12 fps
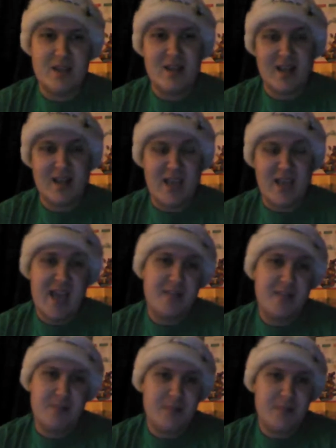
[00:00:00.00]

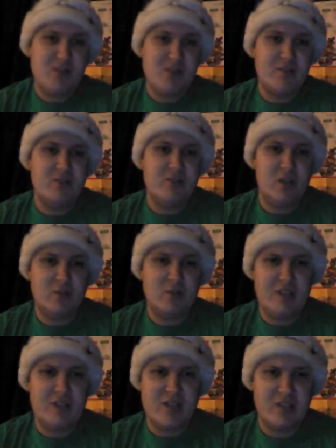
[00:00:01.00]
Again, might be some slow
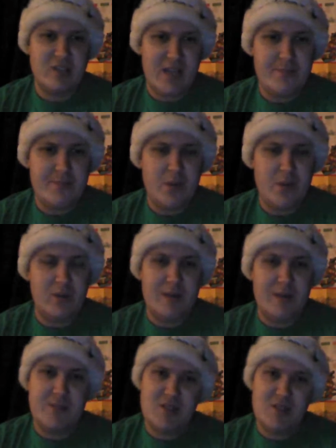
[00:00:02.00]
scenes, a lot of
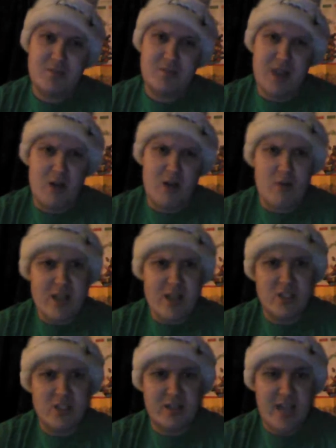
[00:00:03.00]
build-up, and some
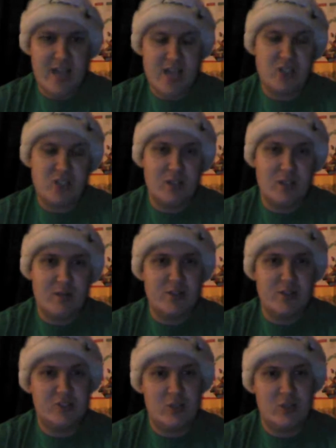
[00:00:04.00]
narration occasionally which
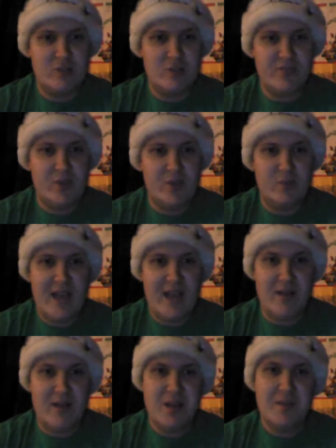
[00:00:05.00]
slows the film
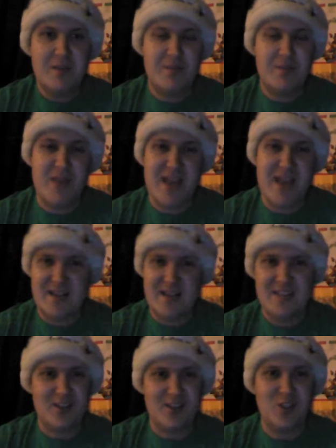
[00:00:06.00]
down, but man,
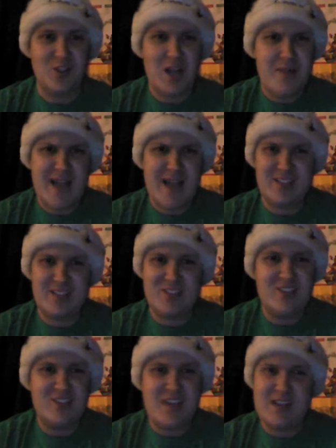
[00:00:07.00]
the climactic
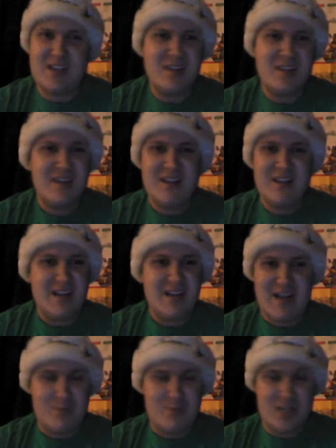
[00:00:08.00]
scene,
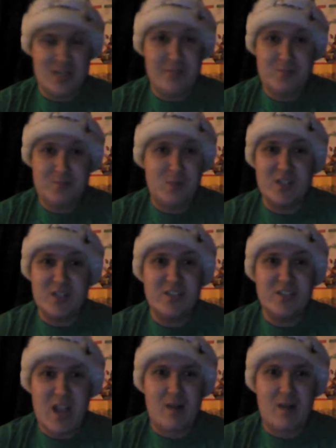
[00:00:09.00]
which I wouldn't
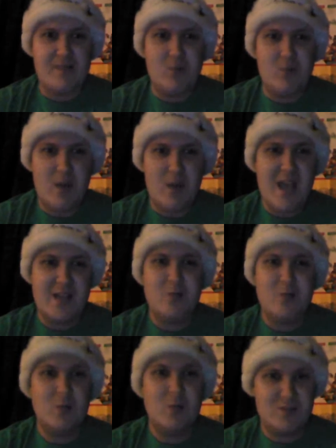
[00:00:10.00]
dare give away,
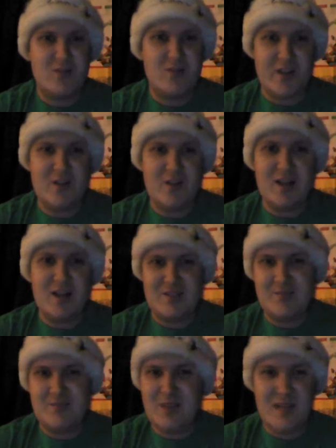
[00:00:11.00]
was freaking
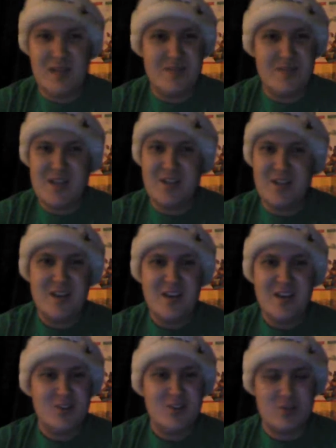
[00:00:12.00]
awesome. I mean,
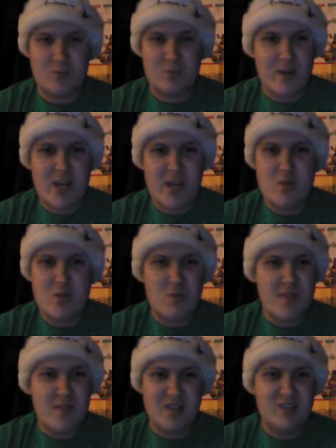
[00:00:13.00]
there's some great humor
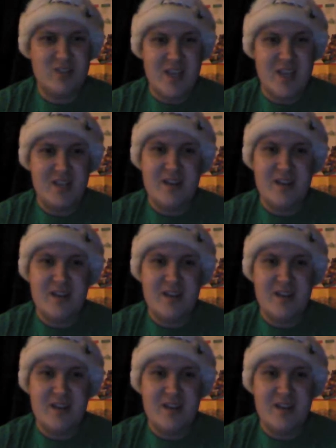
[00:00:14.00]
mixed in.